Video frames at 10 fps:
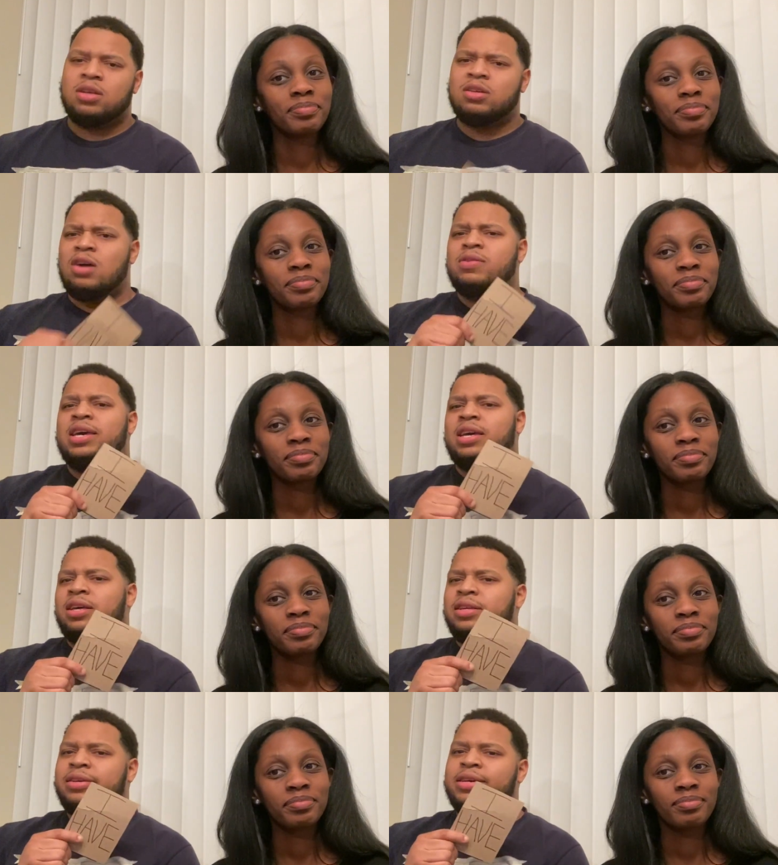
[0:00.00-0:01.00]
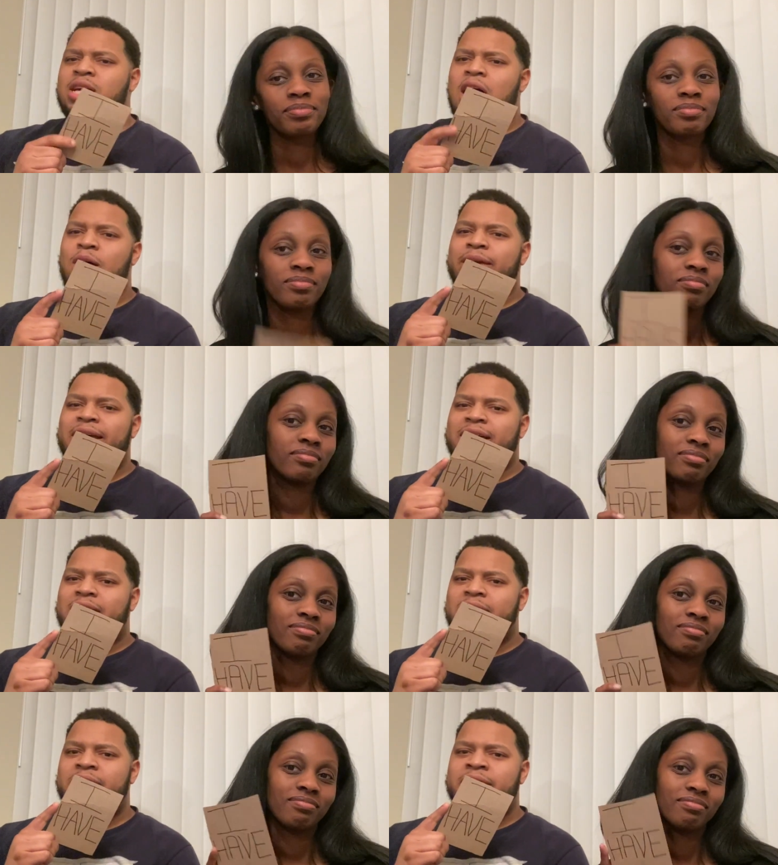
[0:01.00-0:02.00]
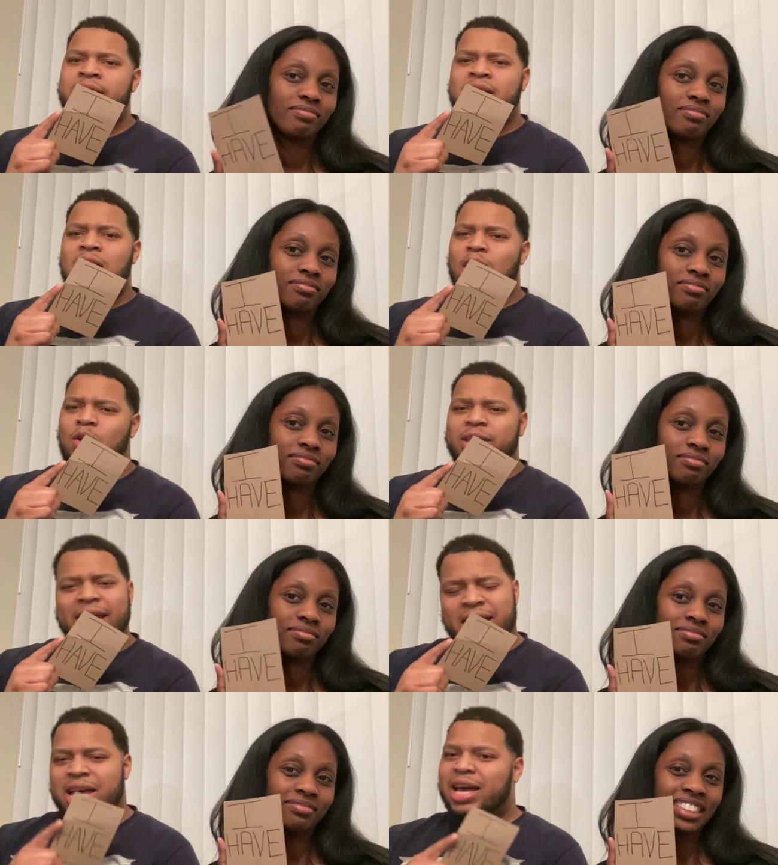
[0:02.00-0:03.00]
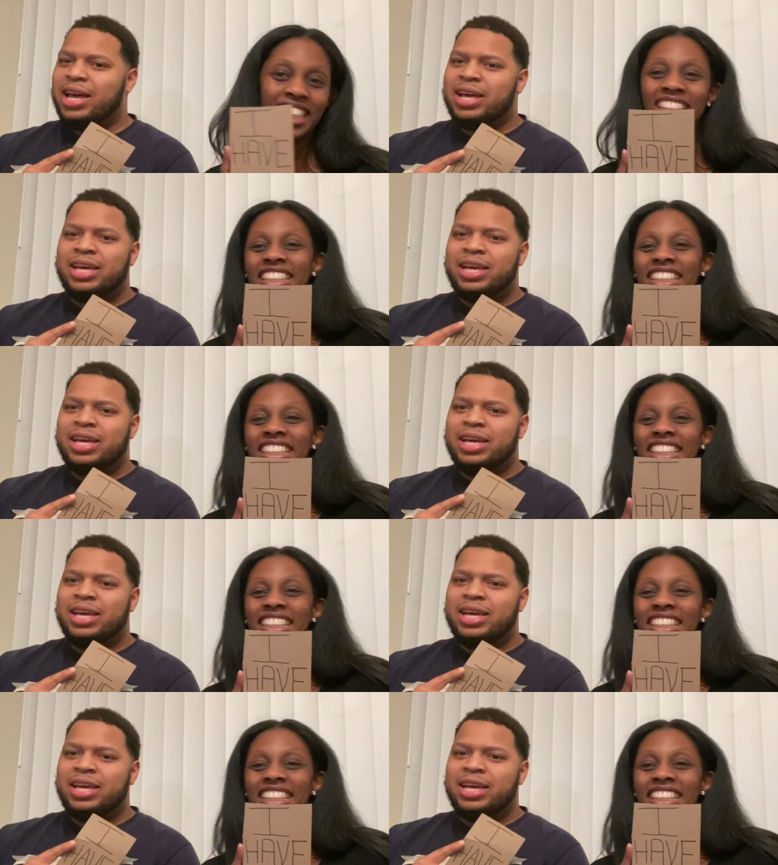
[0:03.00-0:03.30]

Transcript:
Speaker 1: Oh yeah. Oh yeah. Oh yeah.